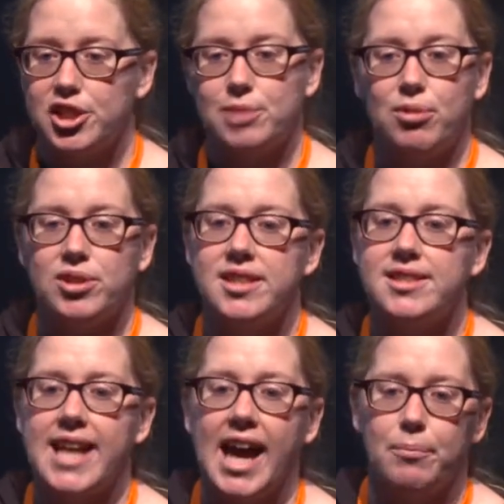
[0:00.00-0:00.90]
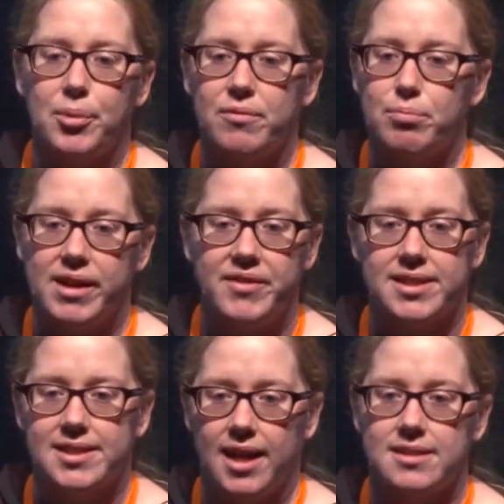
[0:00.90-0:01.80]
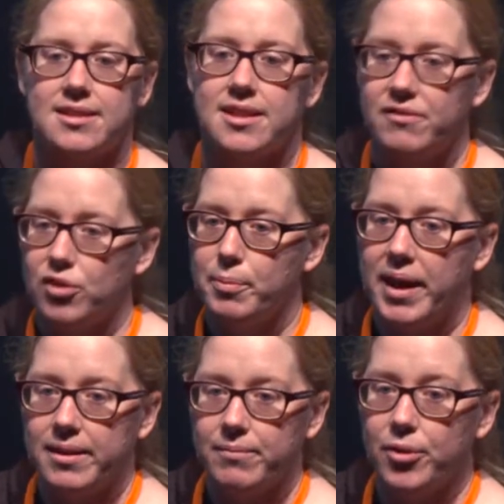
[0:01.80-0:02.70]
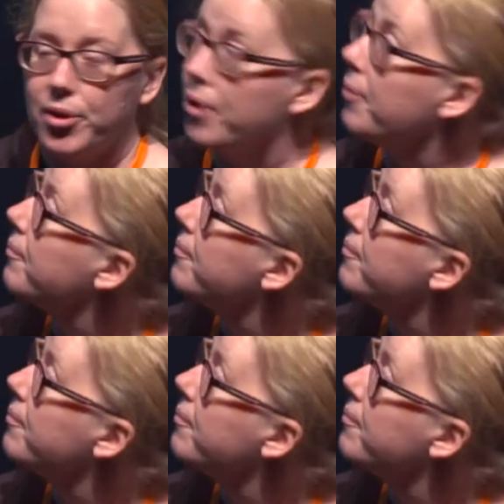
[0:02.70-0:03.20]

just process the output of previous tasks and format them for you.